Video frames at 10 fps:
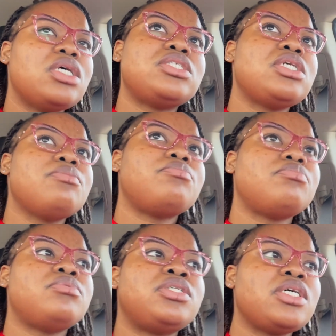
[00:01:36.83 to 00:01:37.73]
she
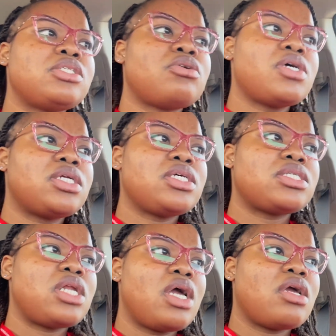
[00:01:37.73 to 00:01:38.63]
just started
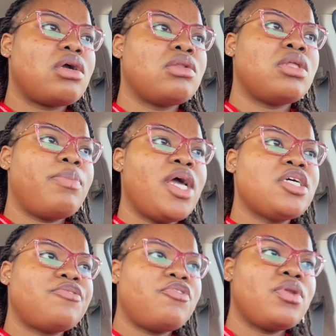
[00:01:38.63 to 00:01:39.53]
this like the
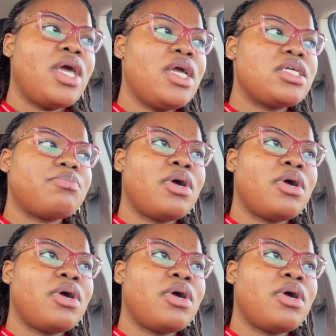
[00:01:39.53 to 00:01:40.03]
past few days,